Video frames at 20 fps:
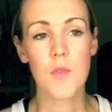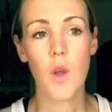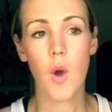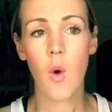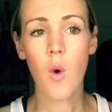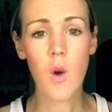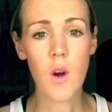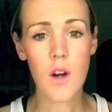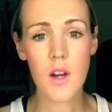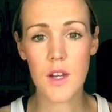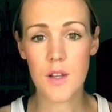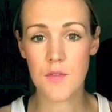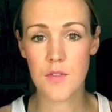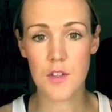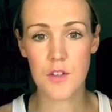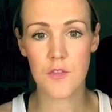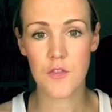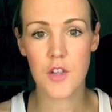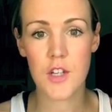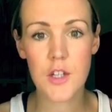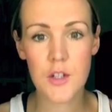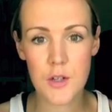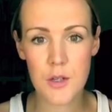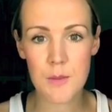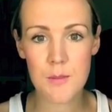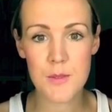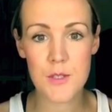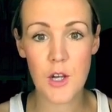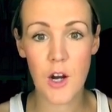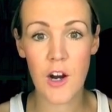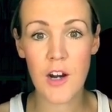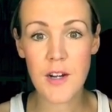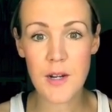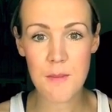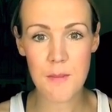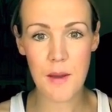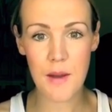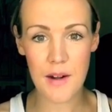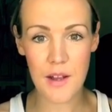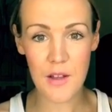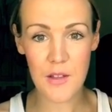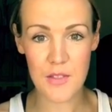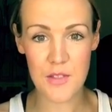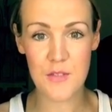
Or if the free groups aren't about health